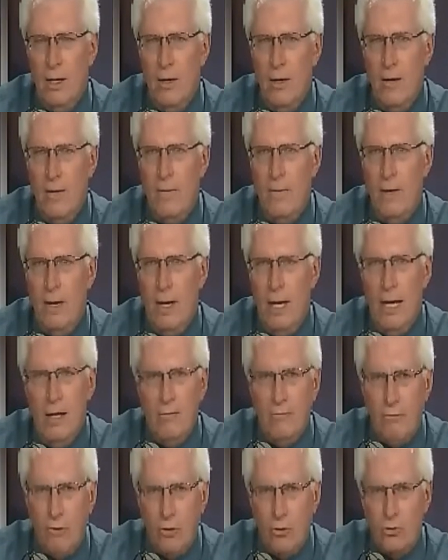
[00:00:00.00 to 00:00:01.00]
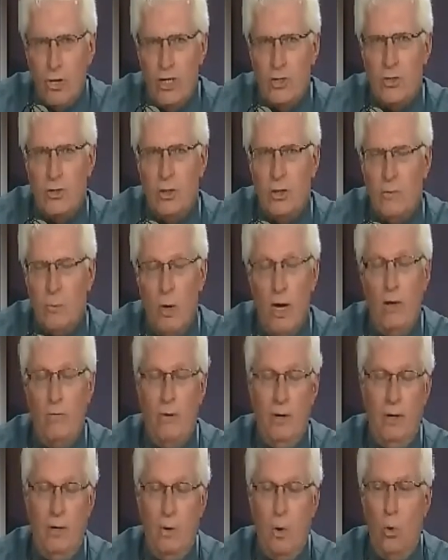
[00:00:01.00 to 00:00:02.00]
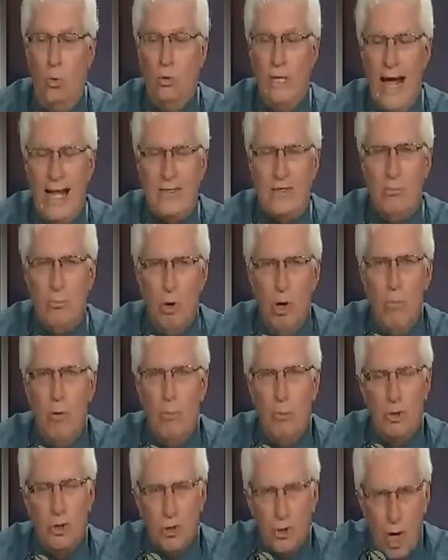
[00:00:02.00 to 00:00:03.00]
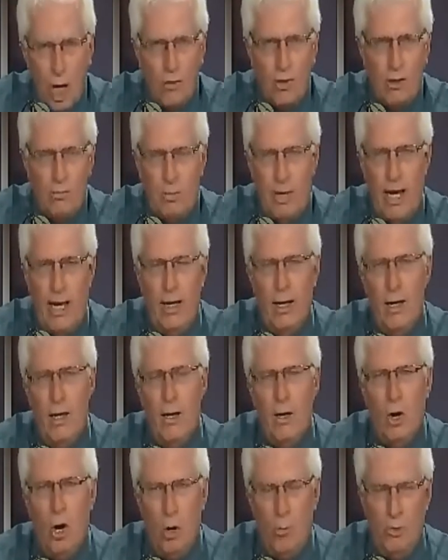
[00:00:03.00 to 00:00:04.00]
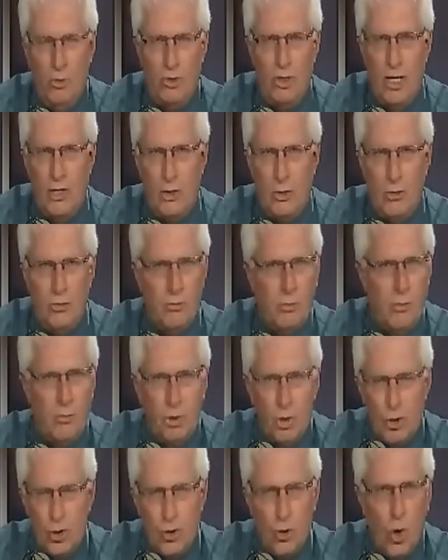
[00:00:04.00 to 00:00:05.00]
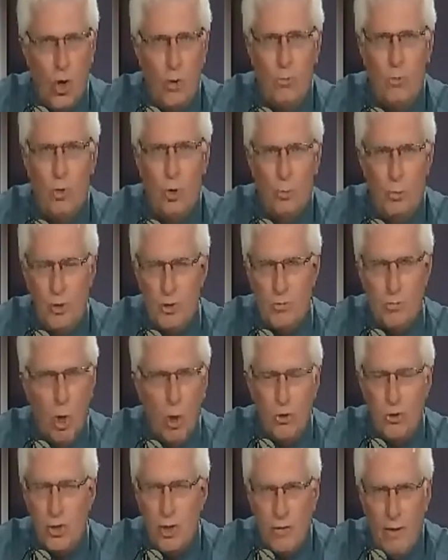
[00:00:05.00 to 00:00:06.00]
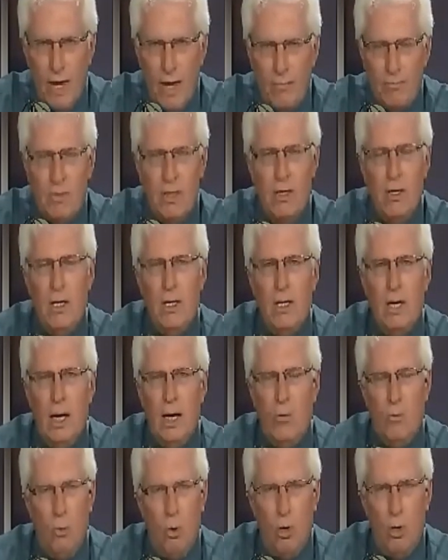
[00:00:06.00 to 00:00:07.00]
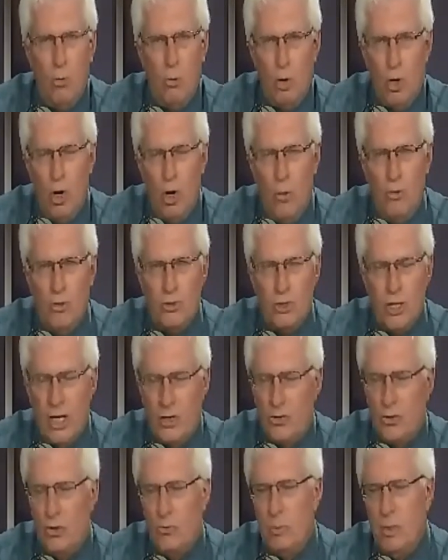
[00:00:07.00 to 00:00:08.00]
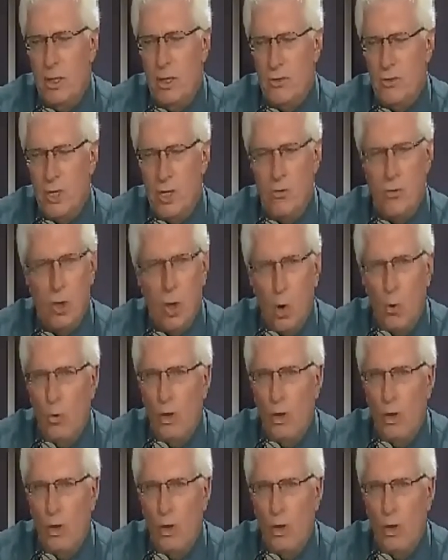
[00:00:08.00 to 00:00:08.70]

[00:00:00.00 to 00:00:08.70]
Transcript: the infiltration of, well, the whole Nazi movement was started by homosexuals. Remember the stormtroopers, most of them uh, were, were homosexual because they're the only